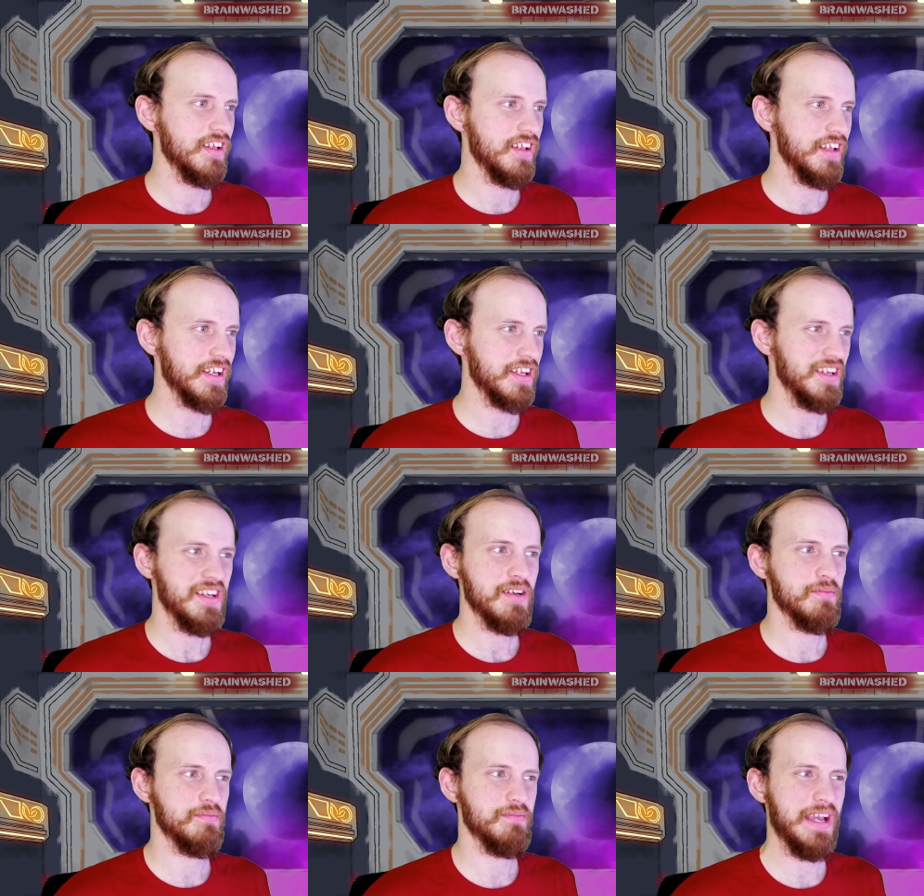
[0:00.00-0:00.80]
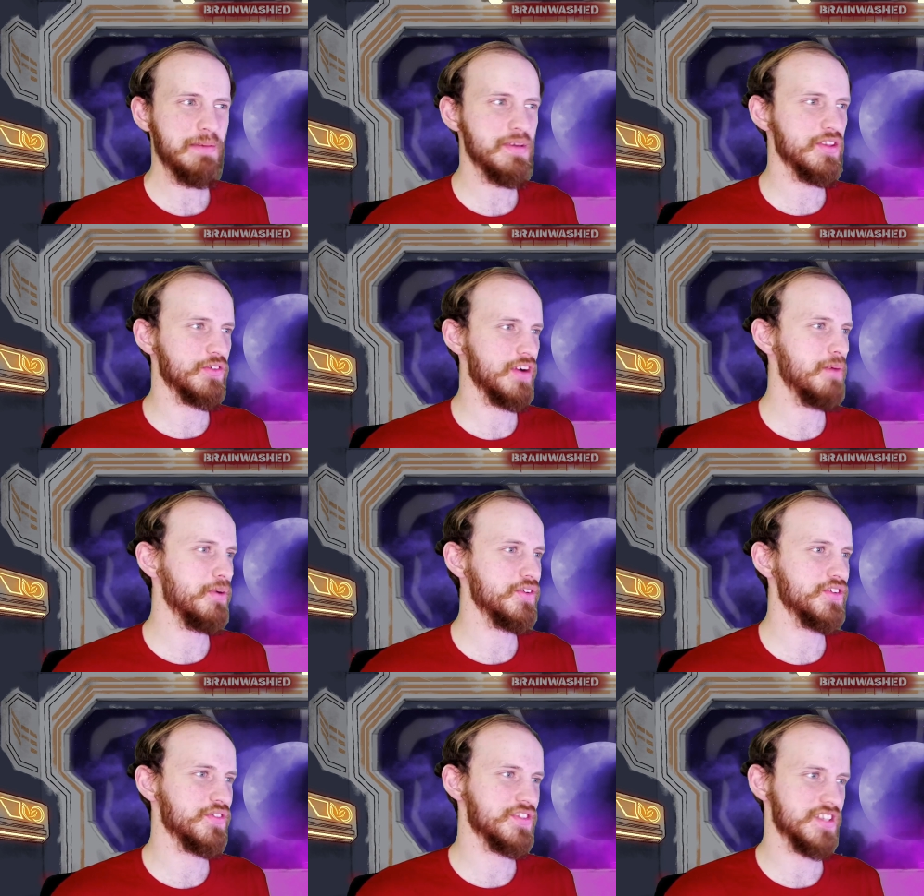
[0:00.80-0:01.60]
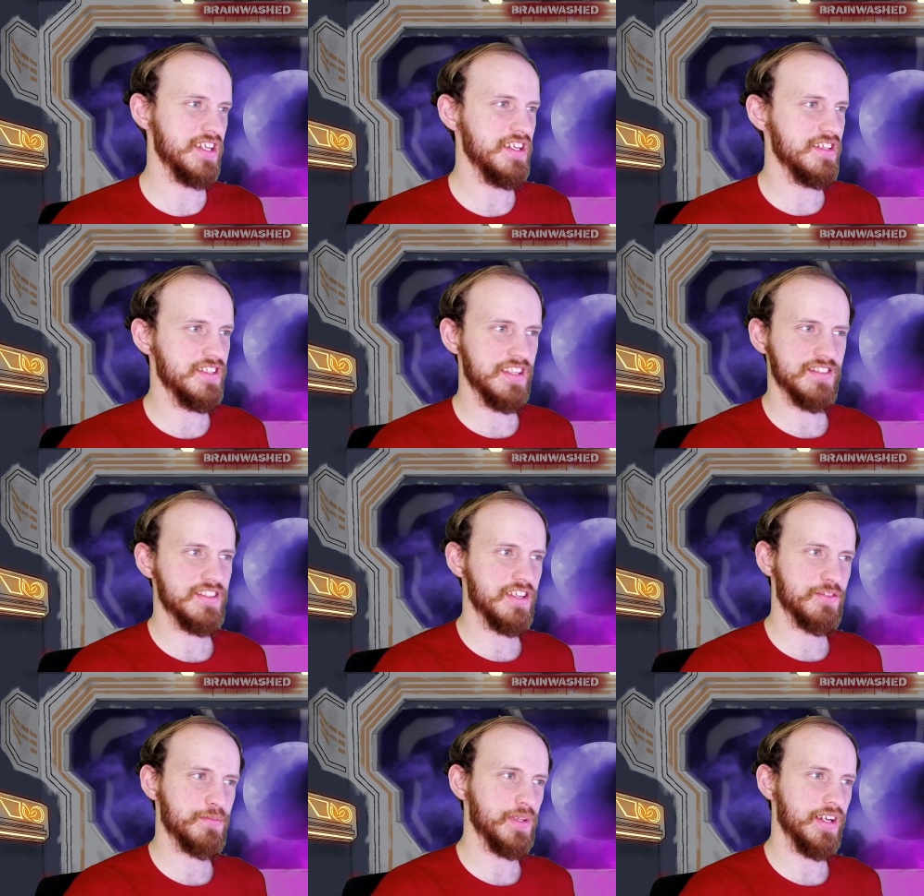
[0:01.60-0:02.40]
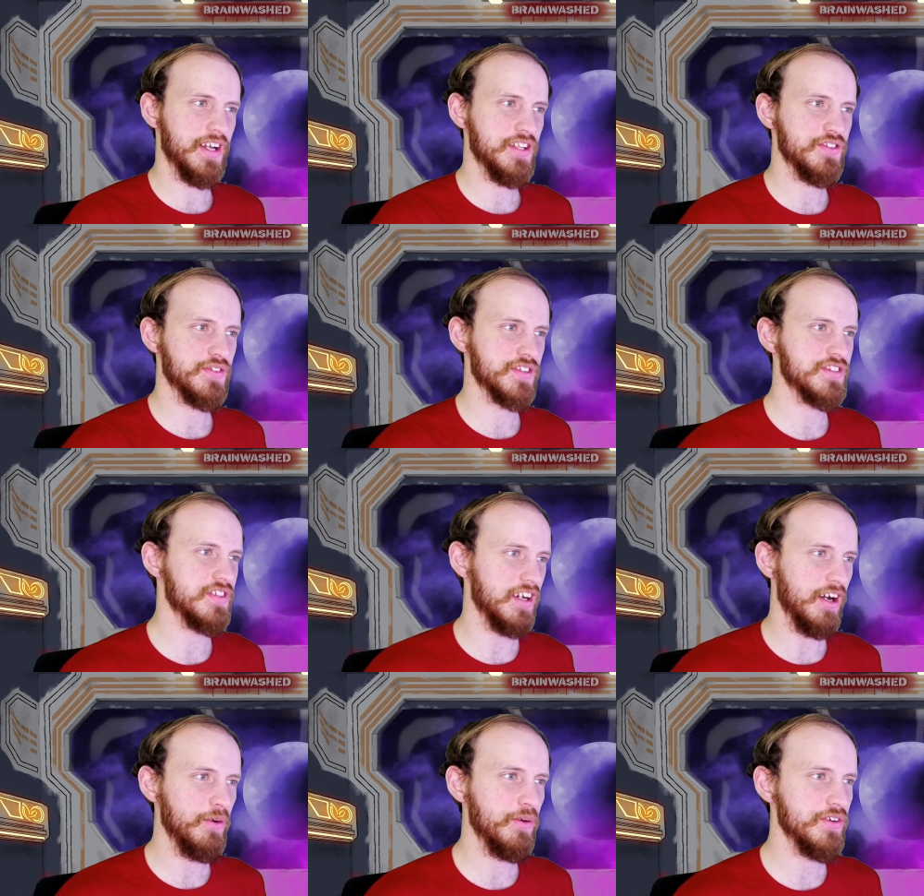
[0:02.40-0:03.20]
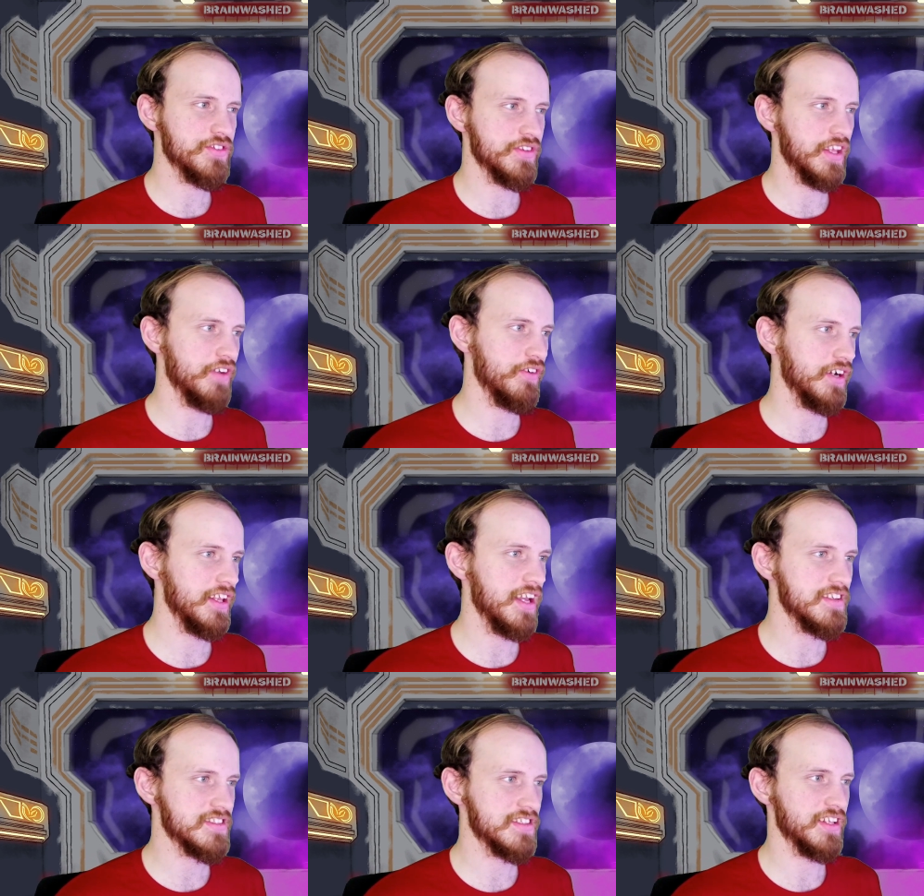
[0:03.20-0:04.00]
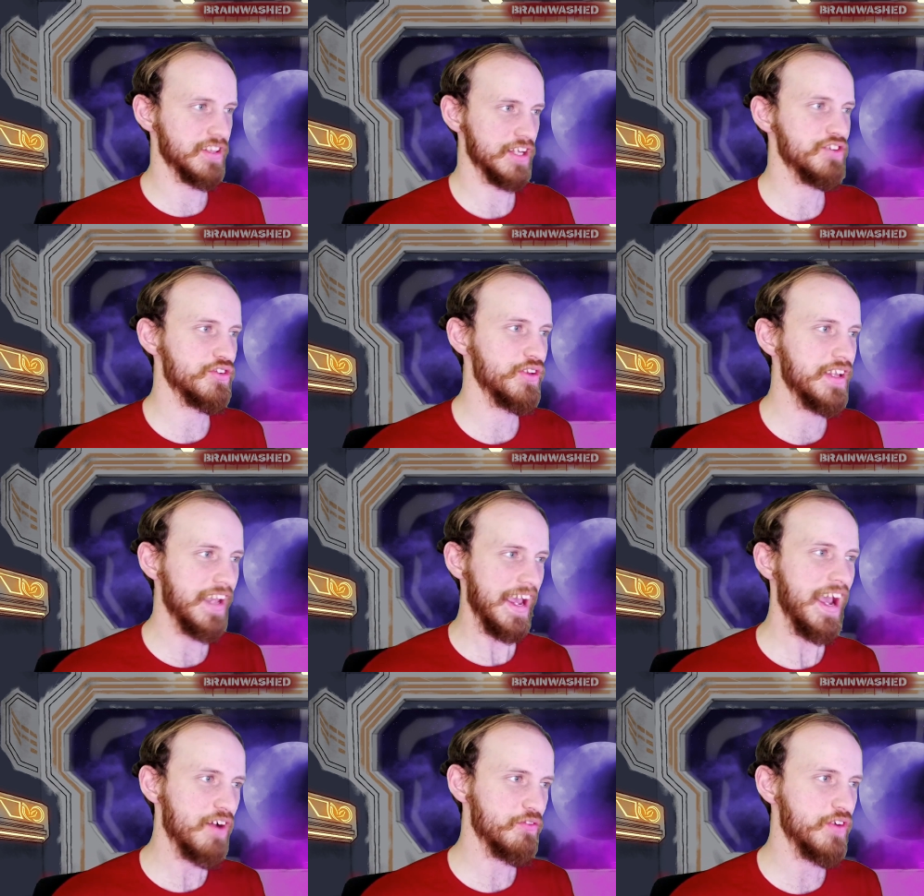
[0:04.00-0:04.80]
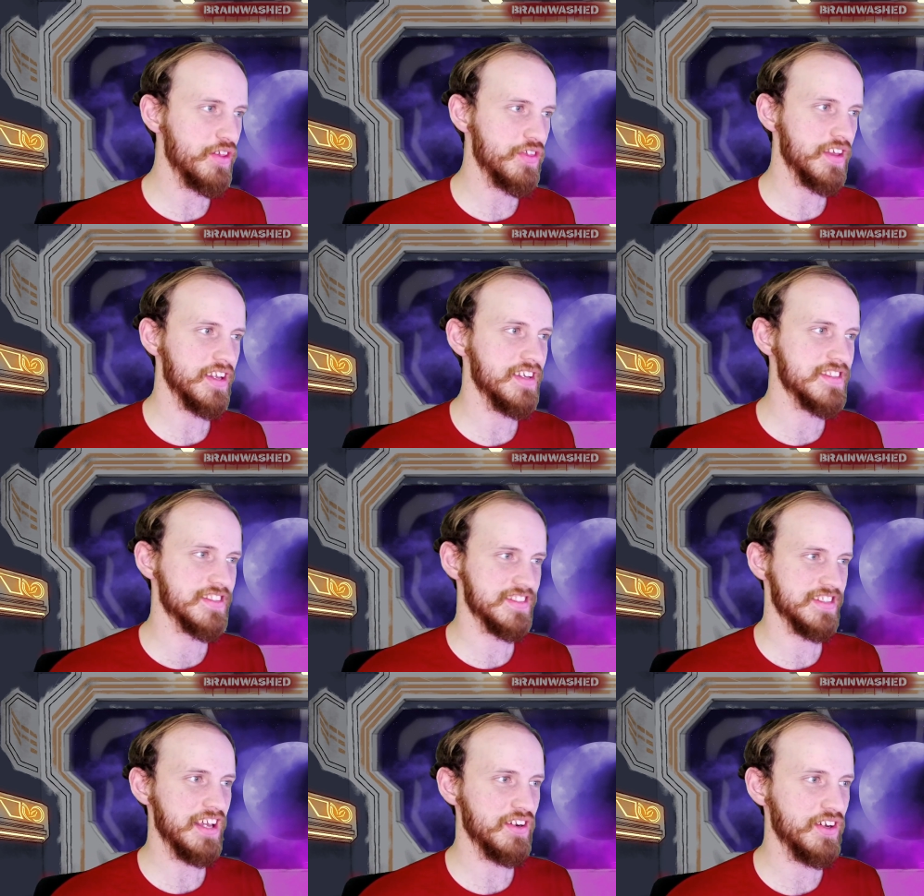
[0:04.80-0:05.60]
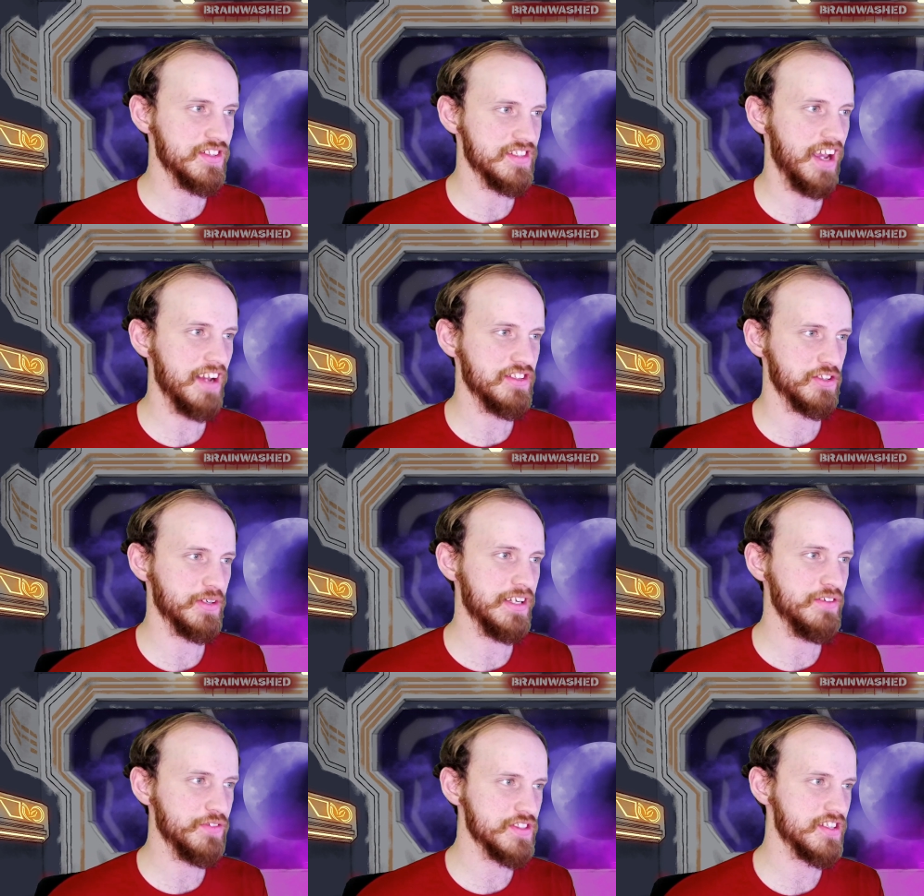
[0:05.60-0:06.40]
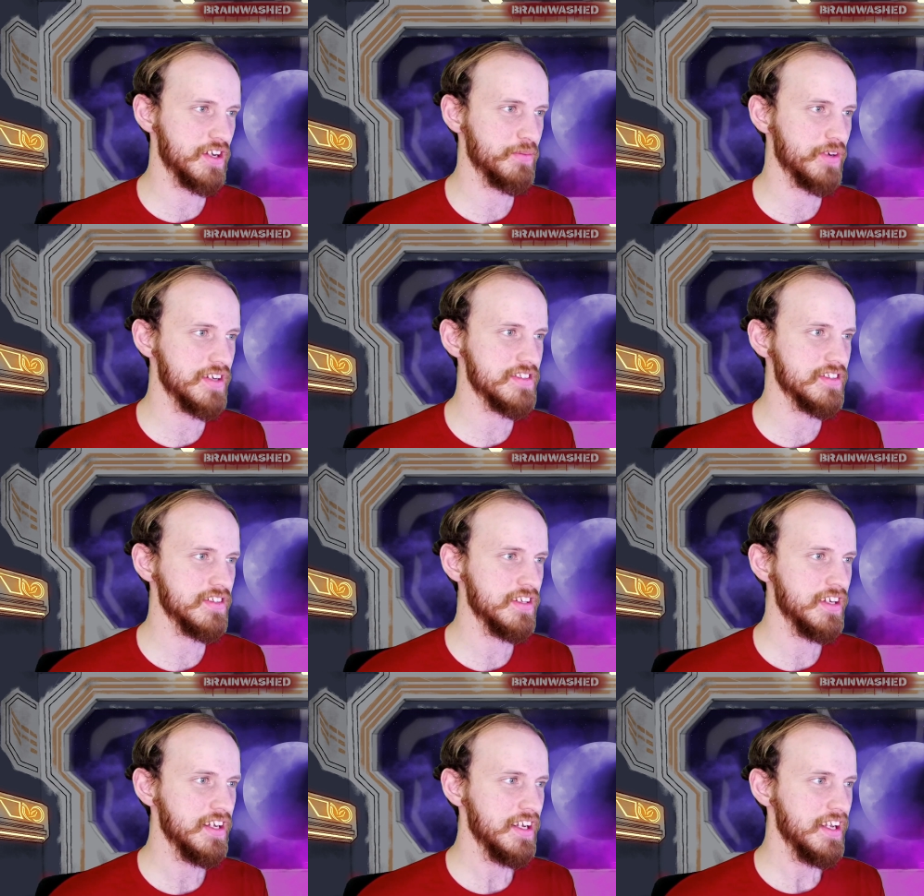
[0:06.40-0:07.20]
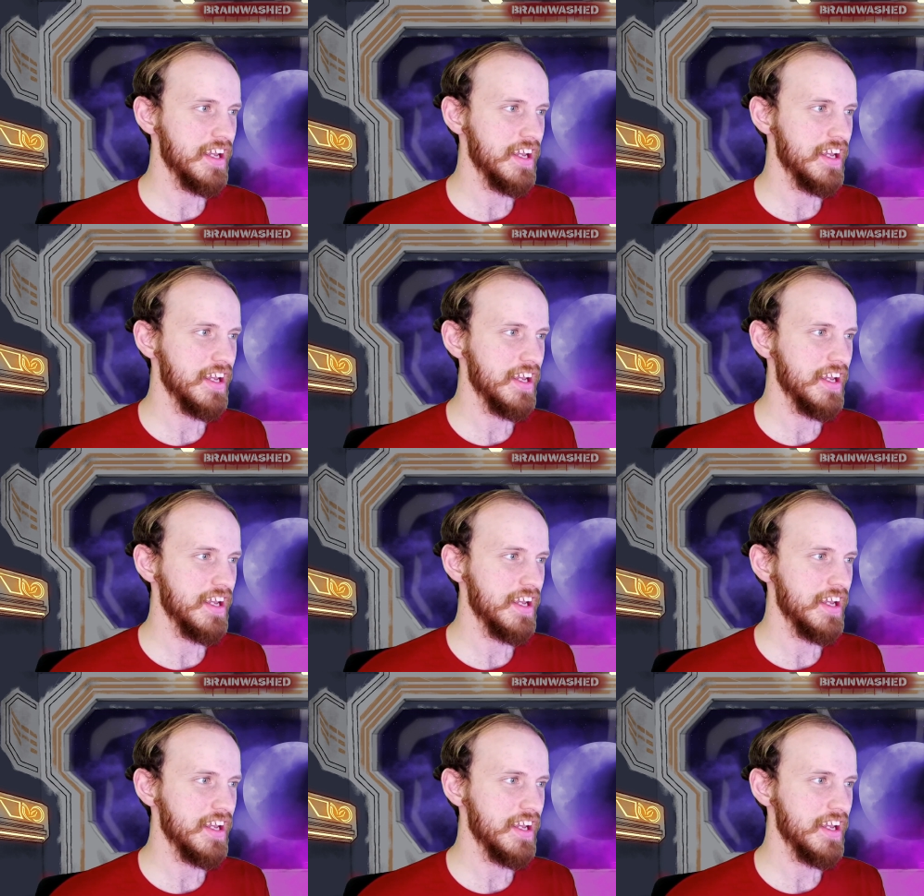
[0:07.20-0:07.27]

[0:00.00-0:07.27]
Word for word: Like, maybe the rebels have seen Disney's plans for Star Wars and they realize that literally everything is set on Tatooine for some reason,